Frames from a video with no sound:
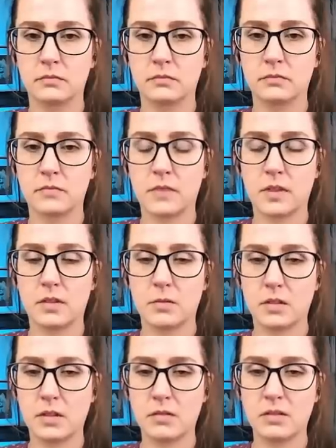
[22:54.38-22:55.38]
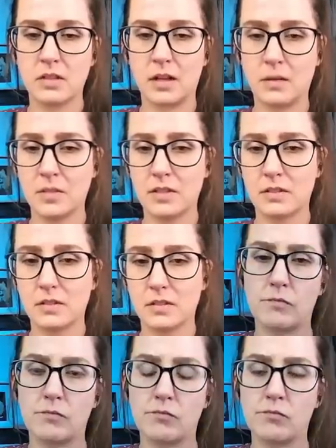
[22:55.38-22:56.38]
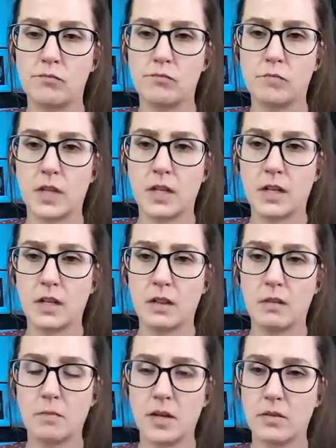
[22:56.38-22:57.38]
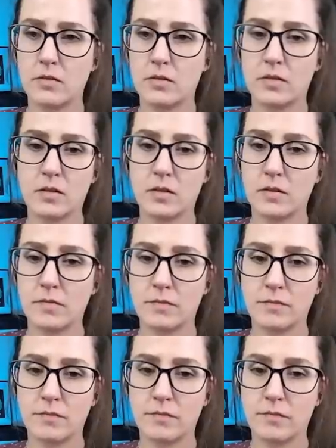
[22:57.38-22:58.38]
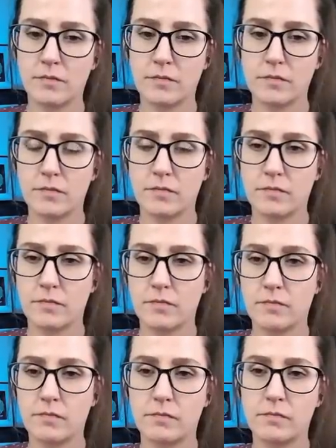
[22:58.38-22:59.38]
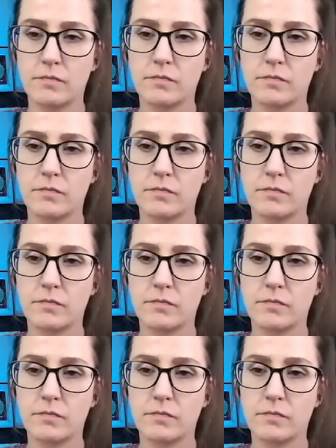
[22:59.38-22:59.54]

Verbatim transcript: Are those diamonds? Can I get them out? I have a shipment coming in. New ones.